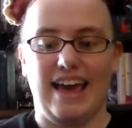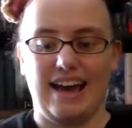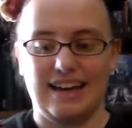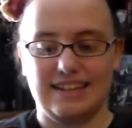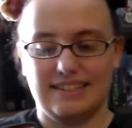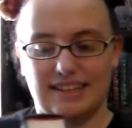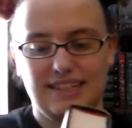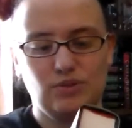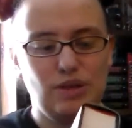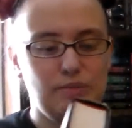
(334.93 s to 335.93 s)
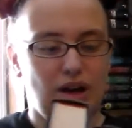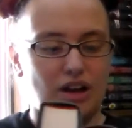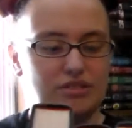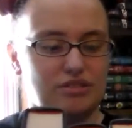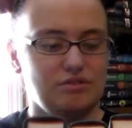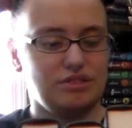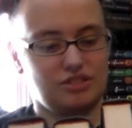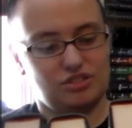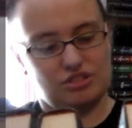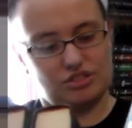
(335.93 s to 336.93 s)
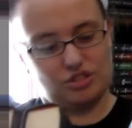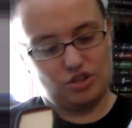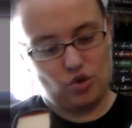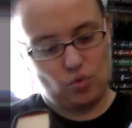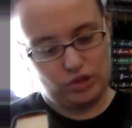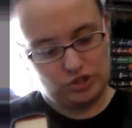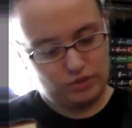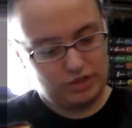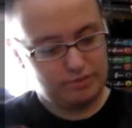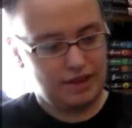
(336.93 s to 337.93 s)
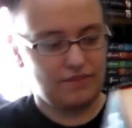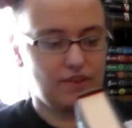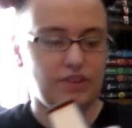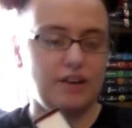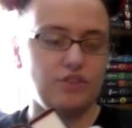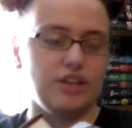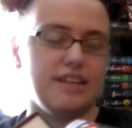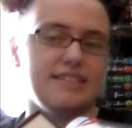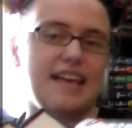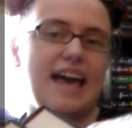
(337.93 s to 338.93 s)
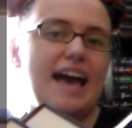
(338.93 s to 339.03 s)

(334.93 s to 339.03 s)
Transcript: And this one I'm also not sure which one my favorite cover is.